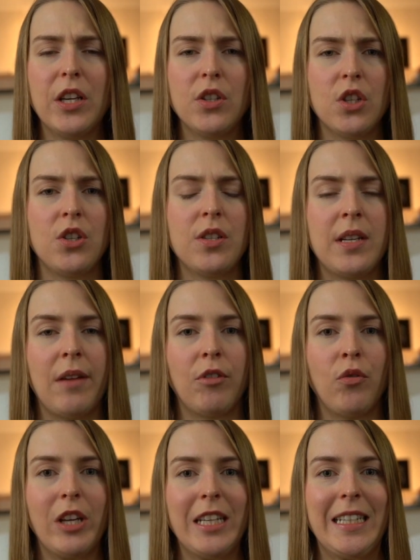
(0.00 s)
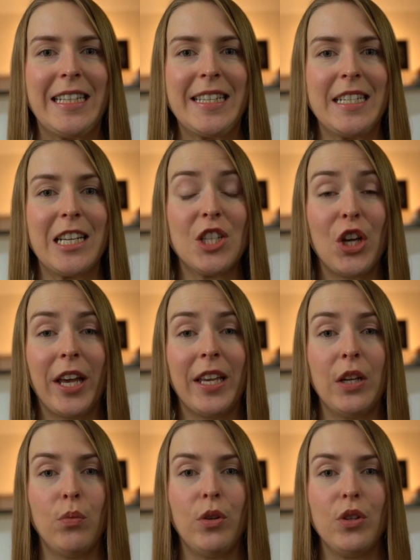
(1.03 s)
good to just have a realistic
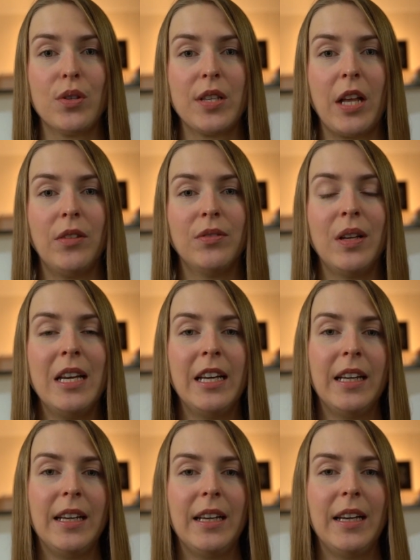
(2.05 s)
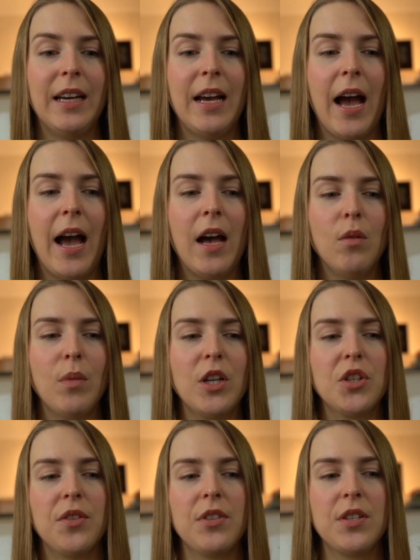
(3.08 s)
check-in with yourself. How
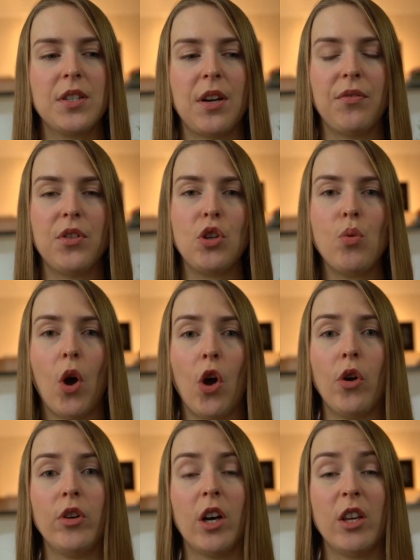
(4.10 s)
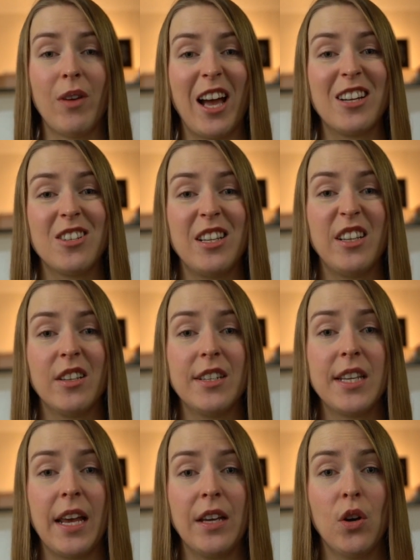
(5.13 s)
much of the stuff that you own are you actually going to
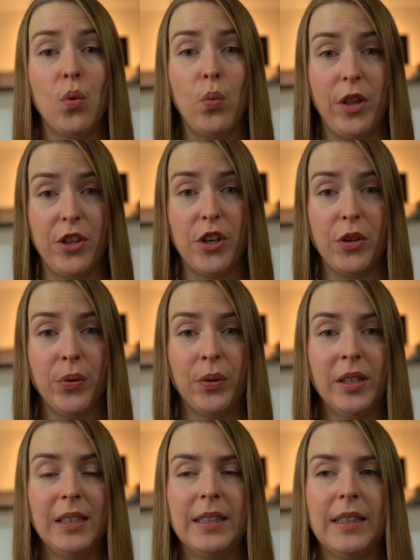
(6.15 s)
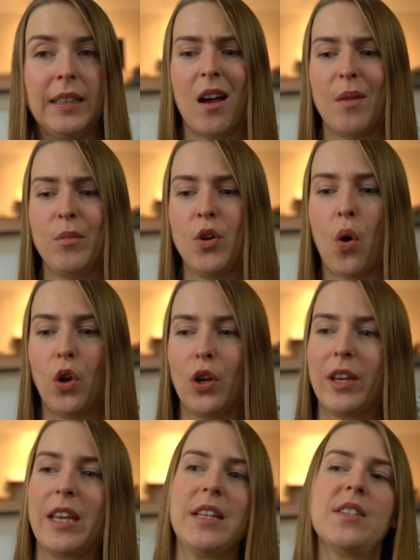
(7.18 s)
take with you? I'm not
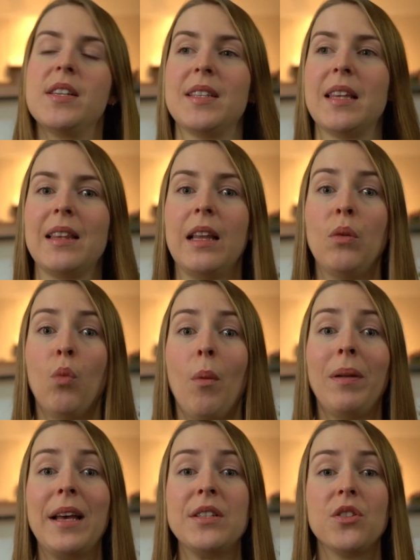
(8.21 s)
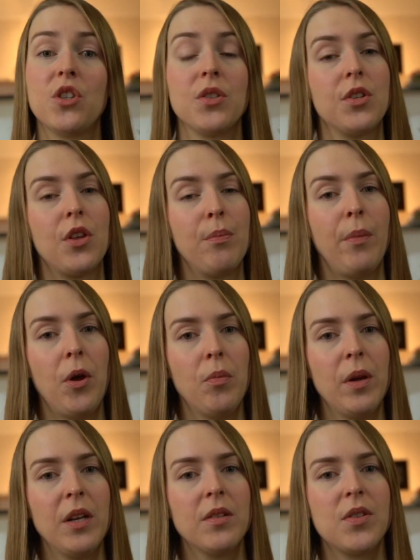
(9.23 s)
looking to settle in one place just at the
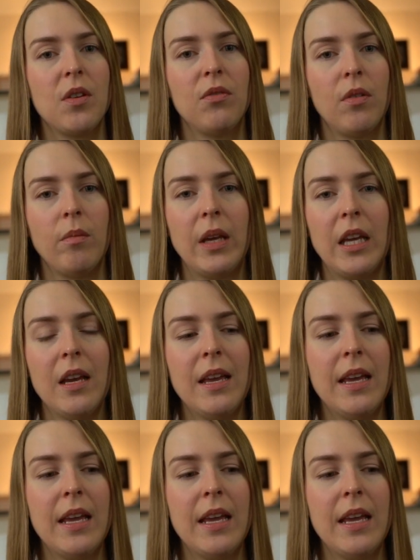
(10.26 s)
moment, so for me